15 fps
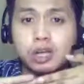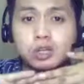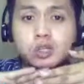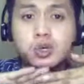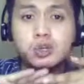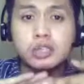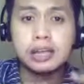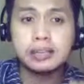
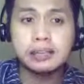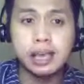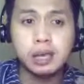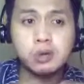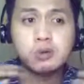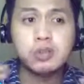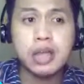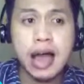so that they
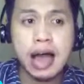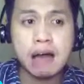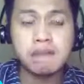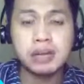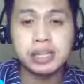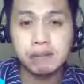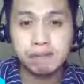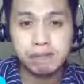could have
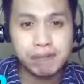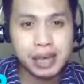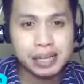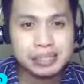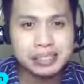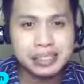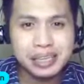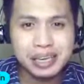an
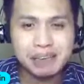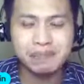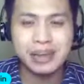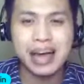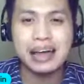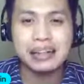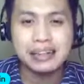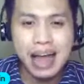effective
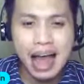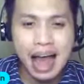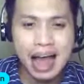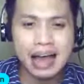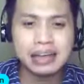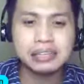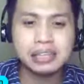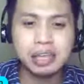and
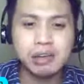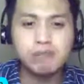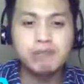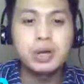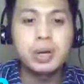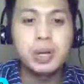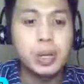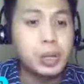active
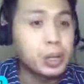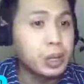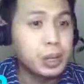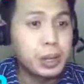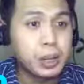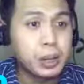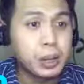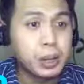
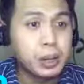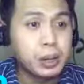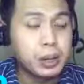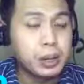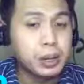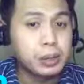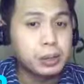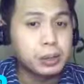
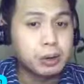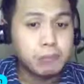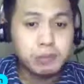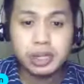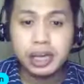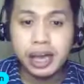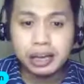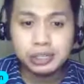
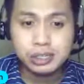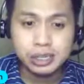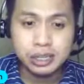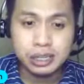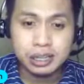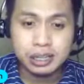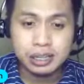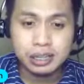
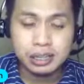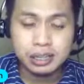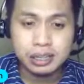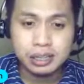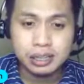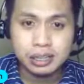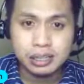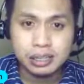communication.
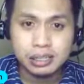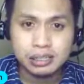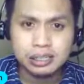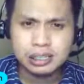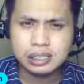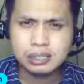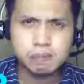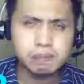
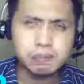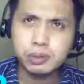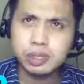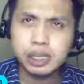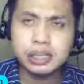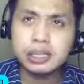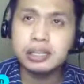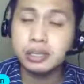Just put
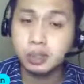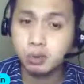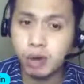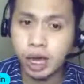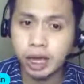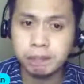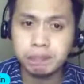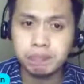it in this
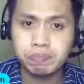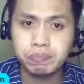way.